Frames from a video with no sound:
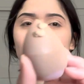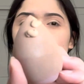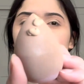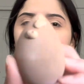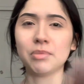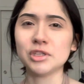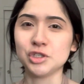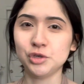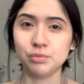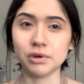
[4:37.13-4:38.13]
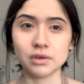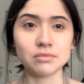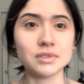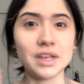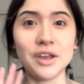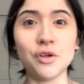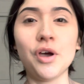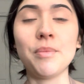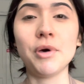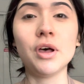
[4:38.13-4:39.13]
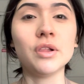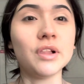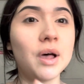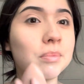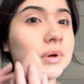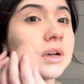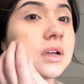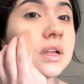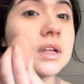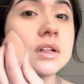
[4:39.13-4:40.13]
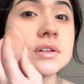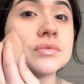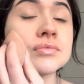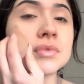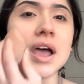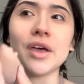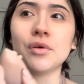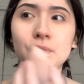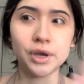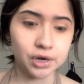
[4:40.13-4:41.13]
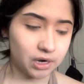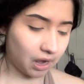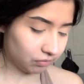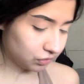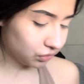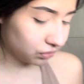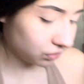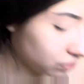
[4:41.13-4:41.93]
Look, I put 2 pumps. I know I put a lot, but either way, you're gonna have to